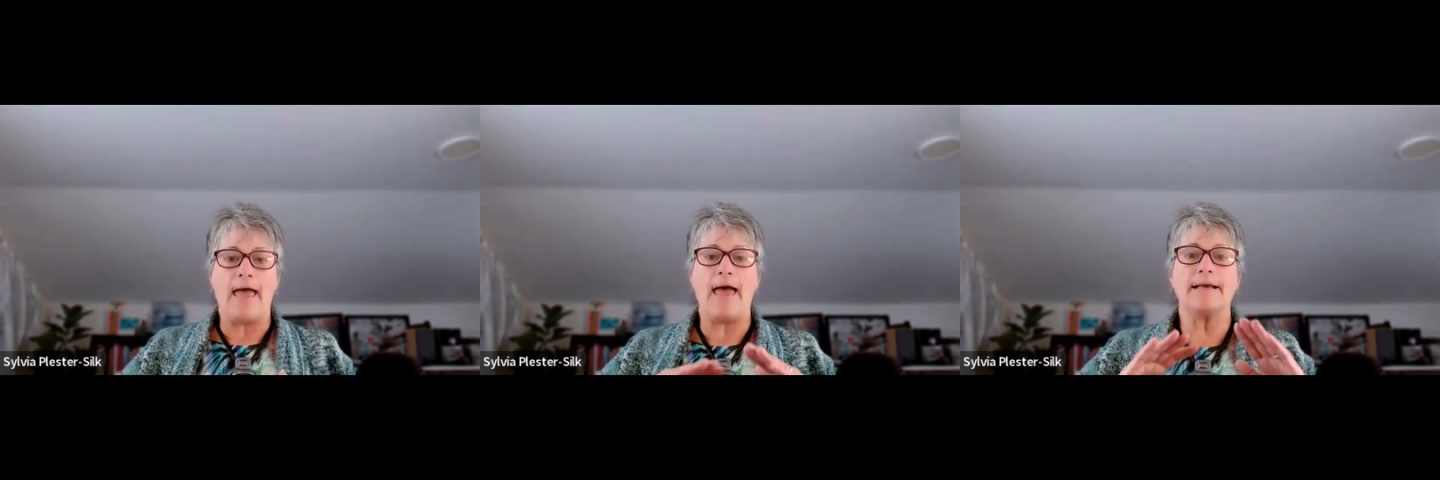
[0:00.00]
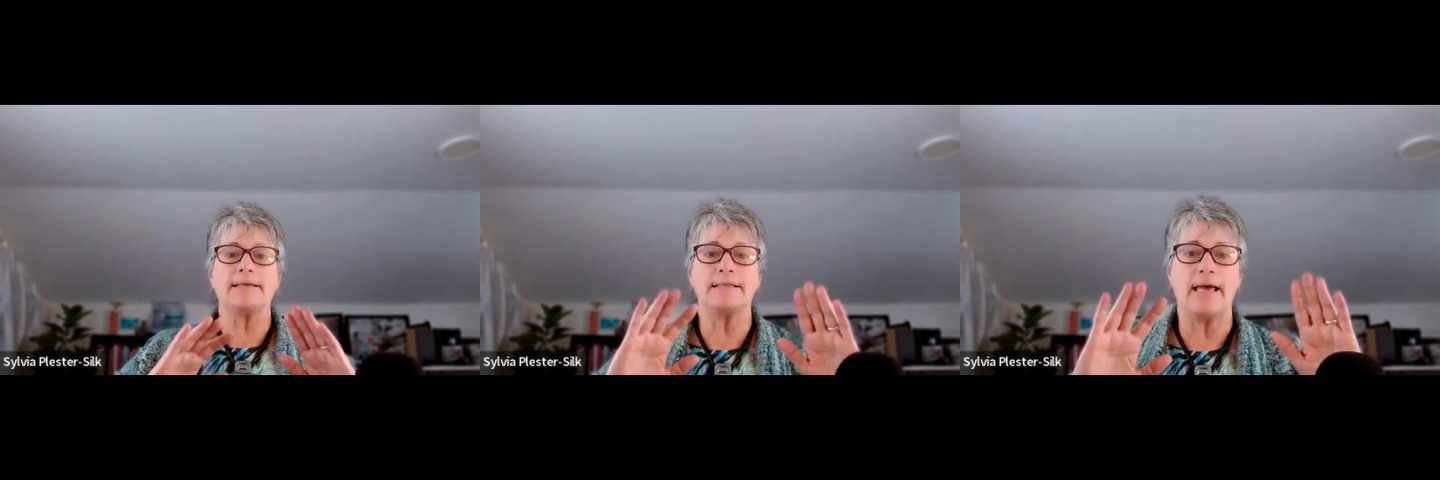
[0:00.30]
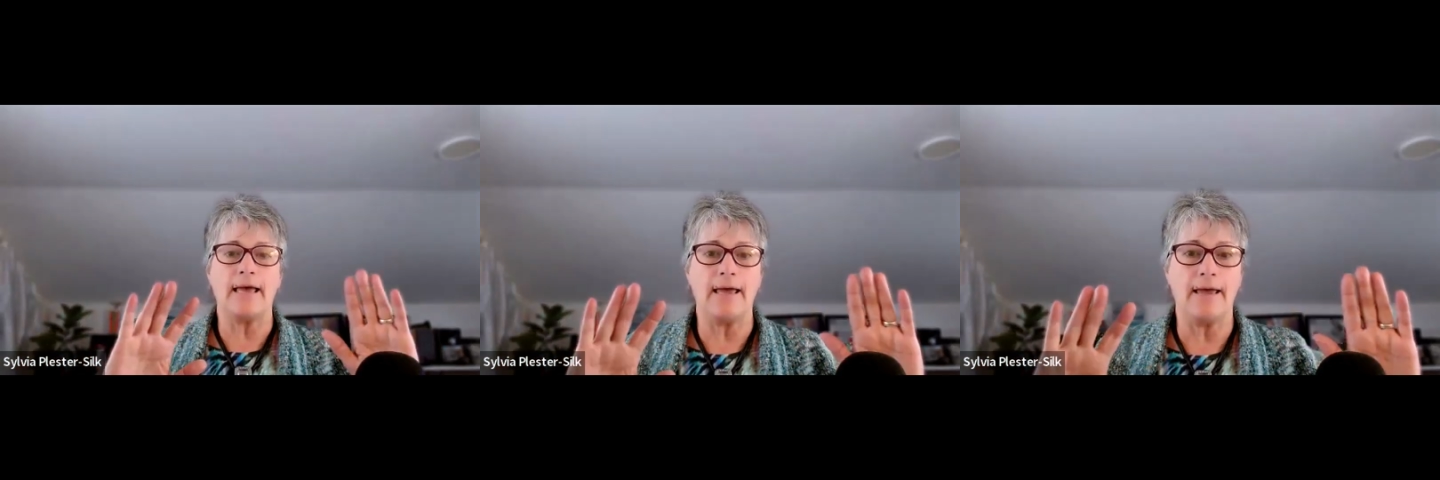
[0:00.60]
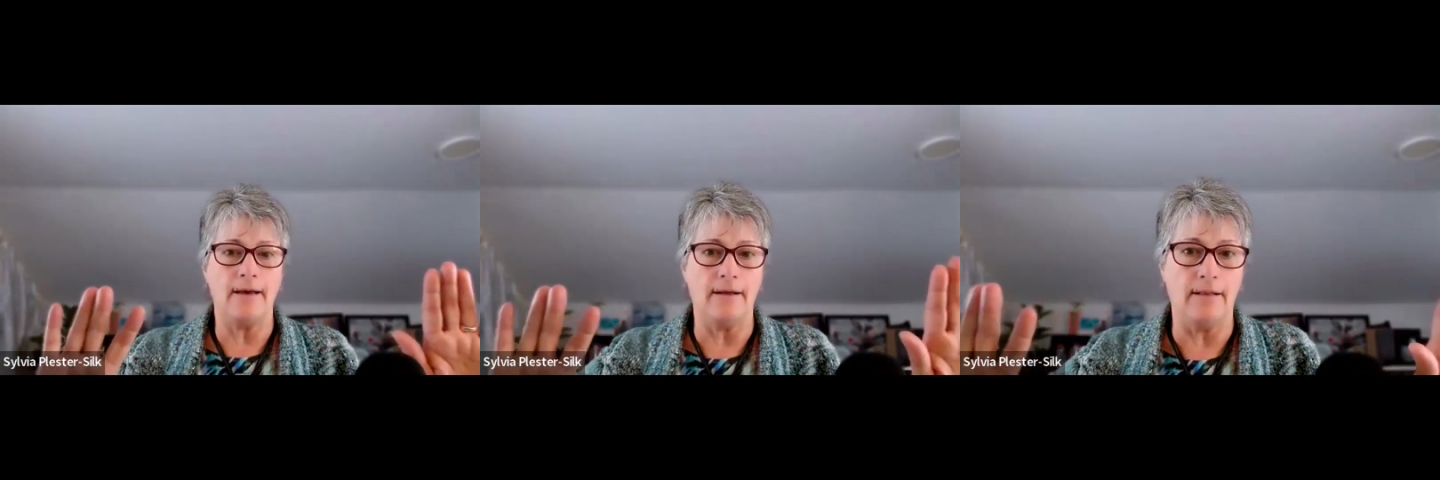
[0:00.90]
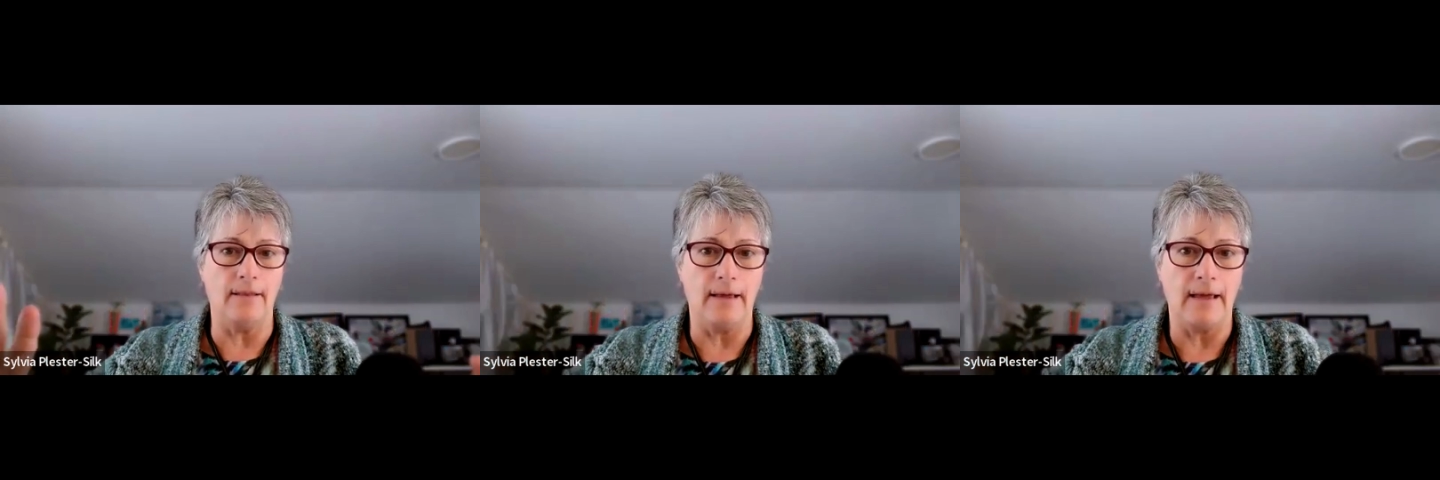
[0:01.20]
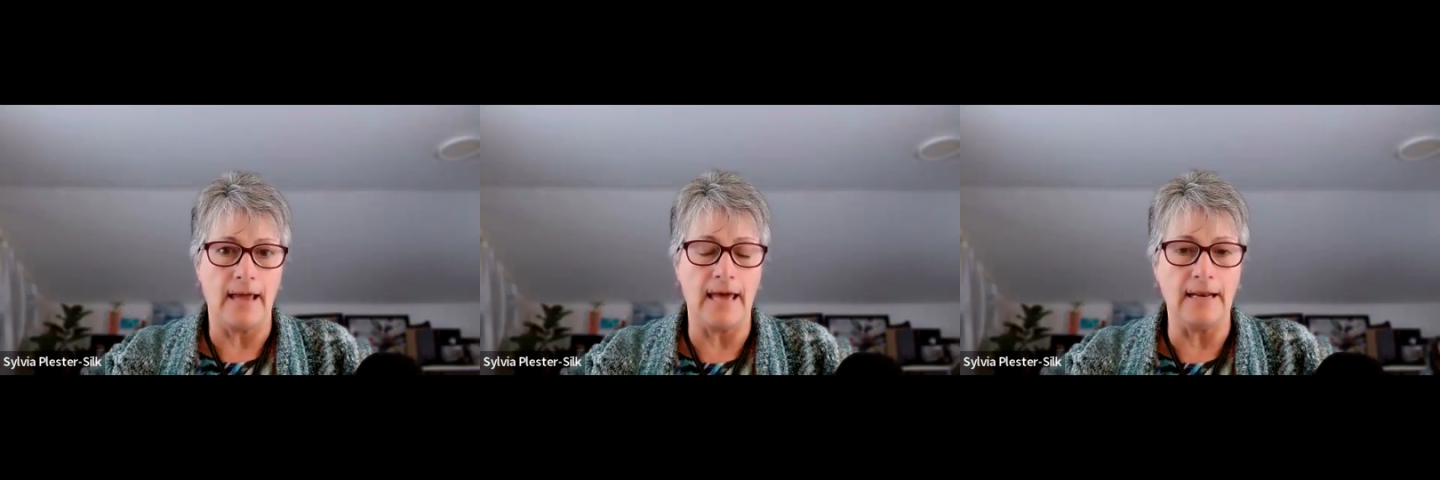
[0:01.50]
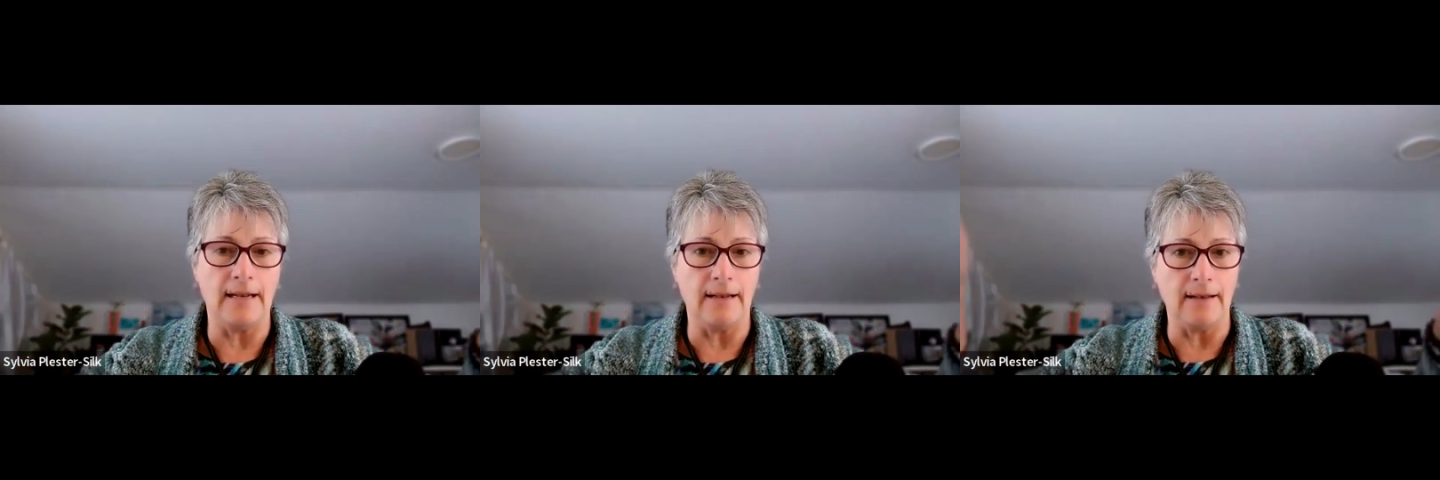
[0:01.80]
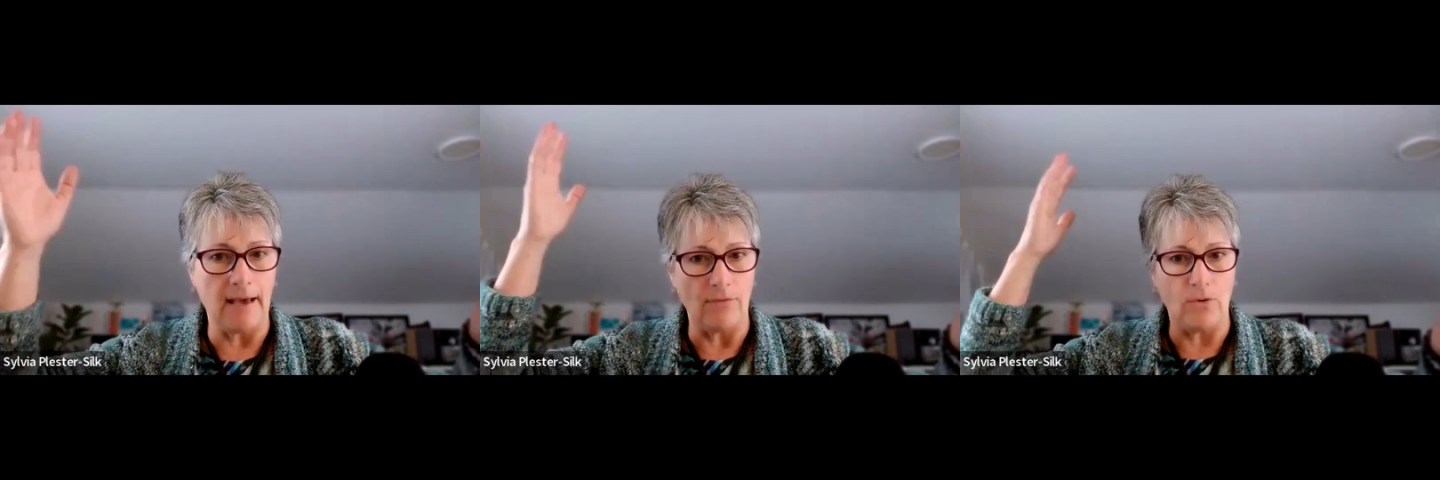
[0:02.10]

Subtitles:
exhale, and allow the